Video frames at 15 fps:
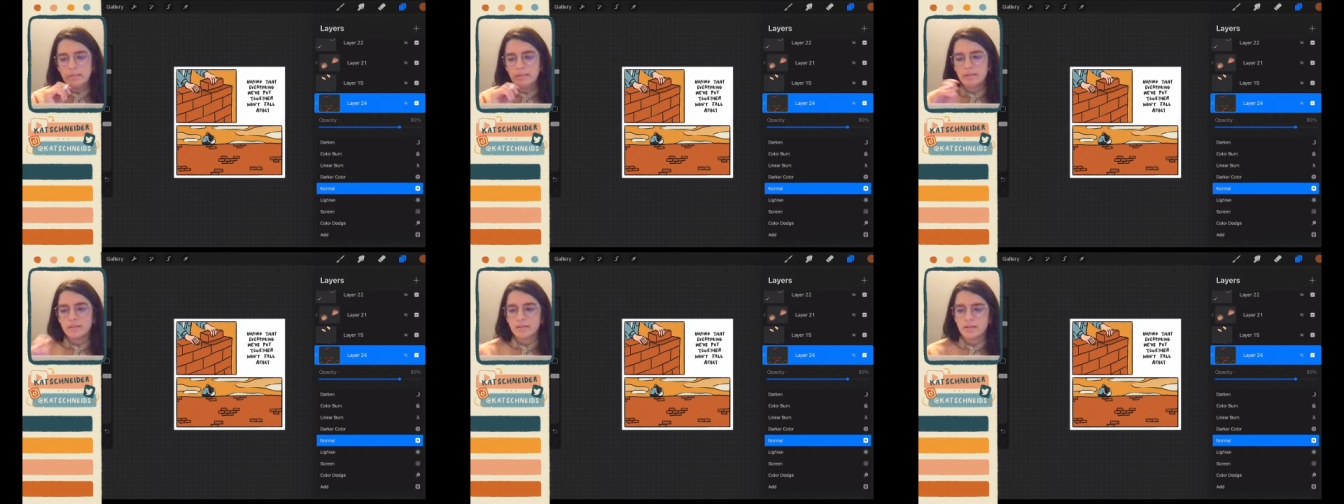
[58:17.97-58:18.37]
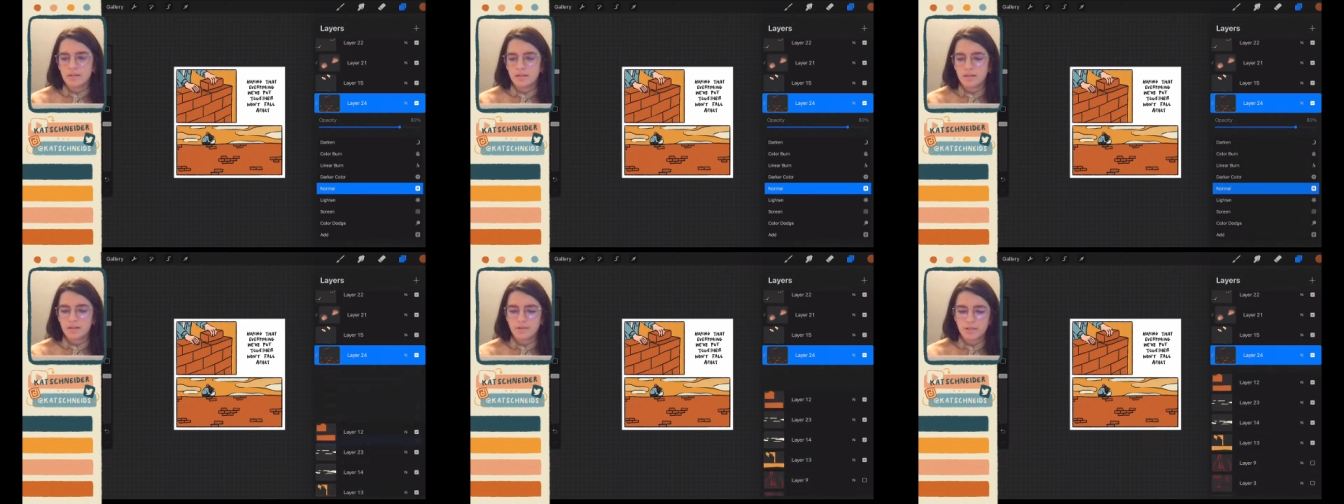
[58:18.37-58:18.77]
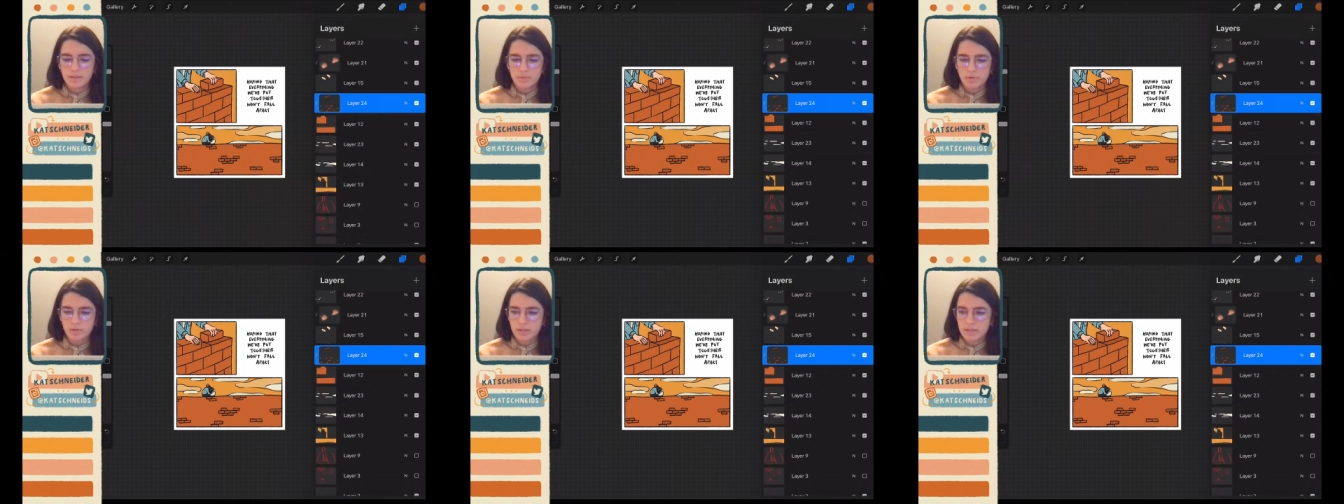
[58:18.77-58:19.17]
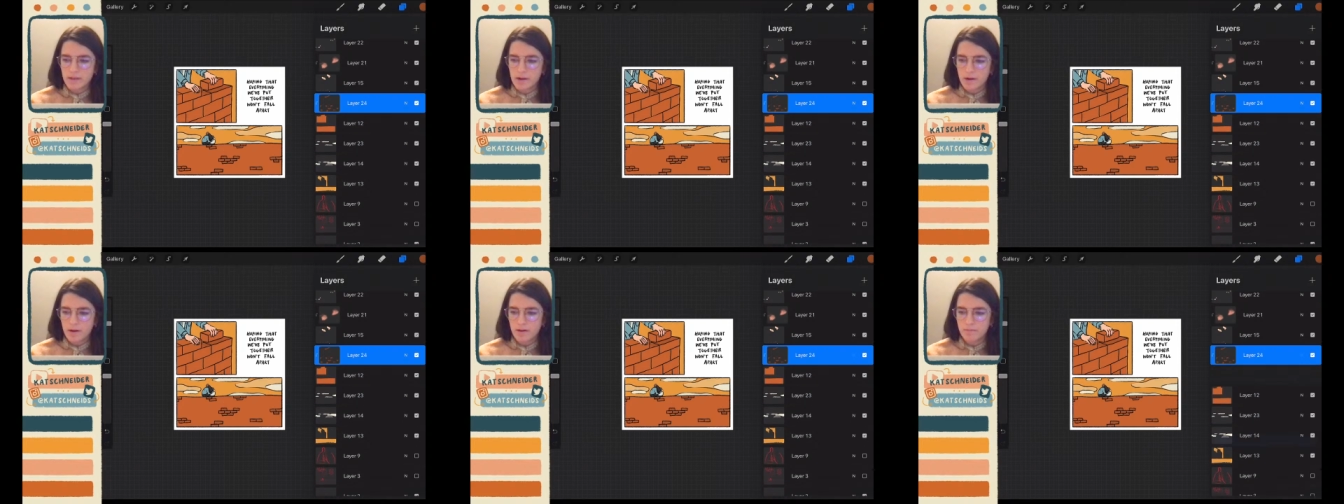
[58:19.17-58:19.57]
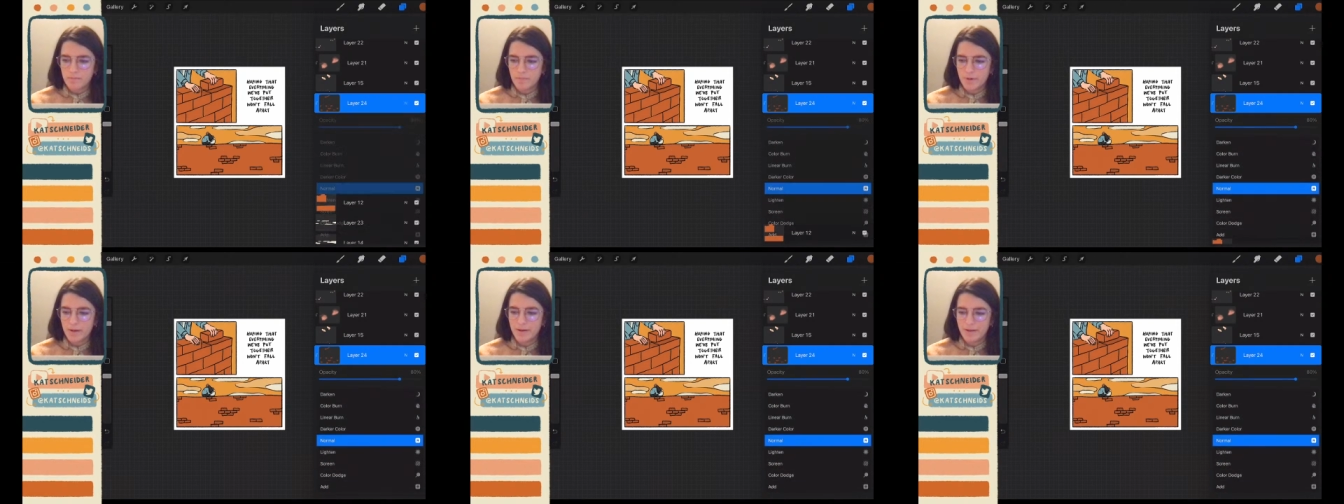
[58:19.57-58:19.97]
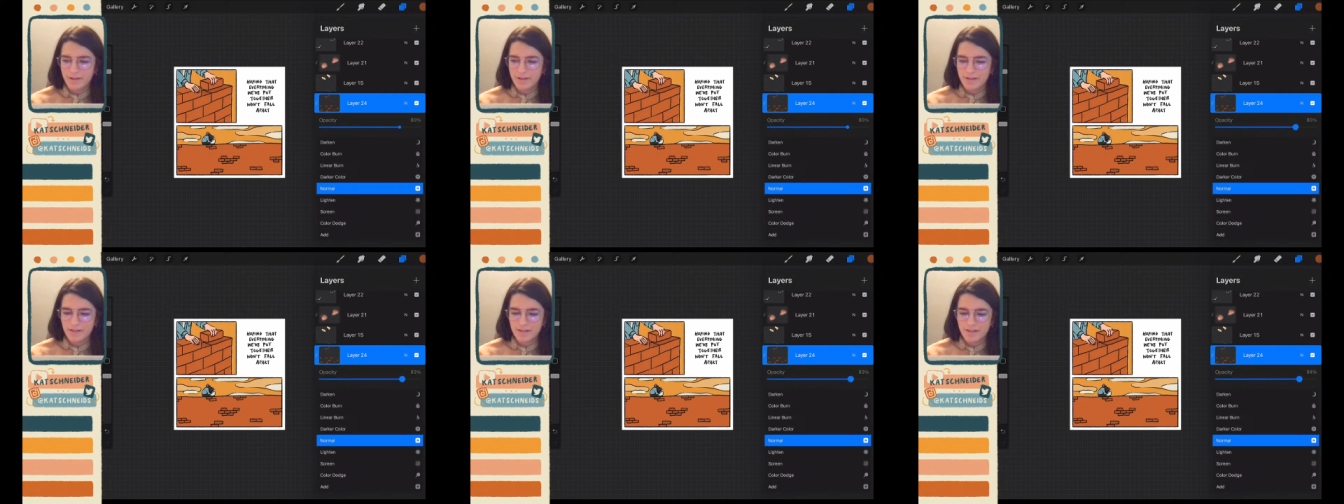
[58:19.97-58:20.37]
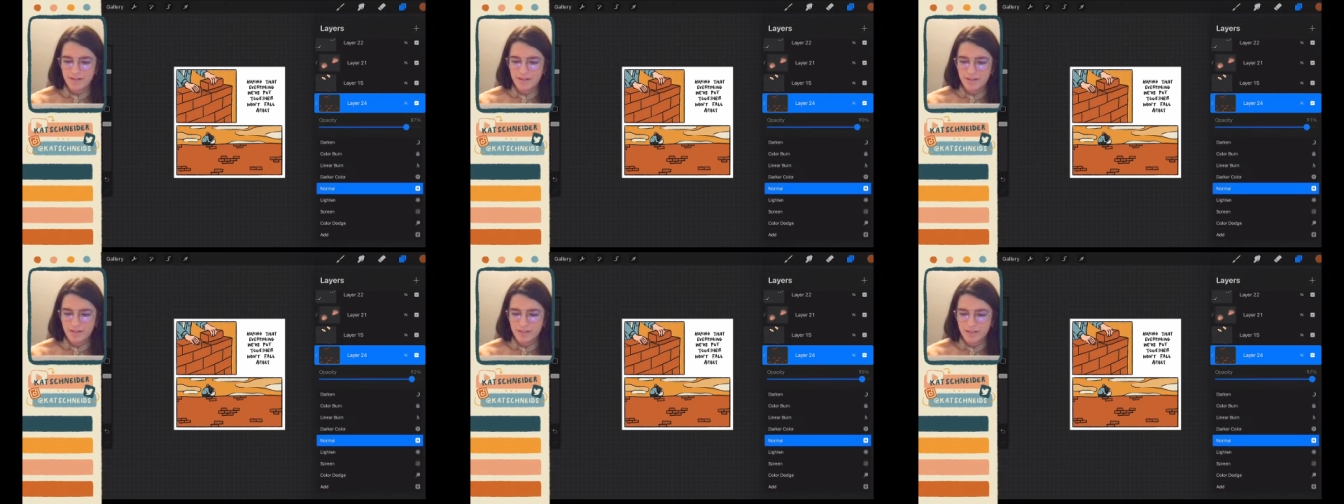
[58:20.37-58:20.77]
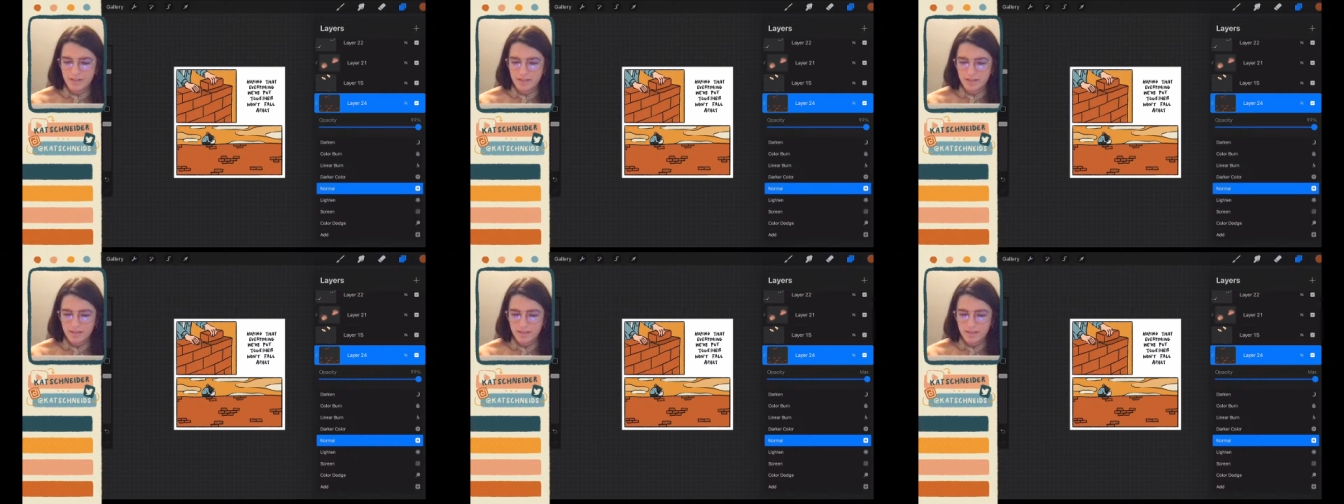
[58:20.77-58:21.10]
well, that seems really scary, but that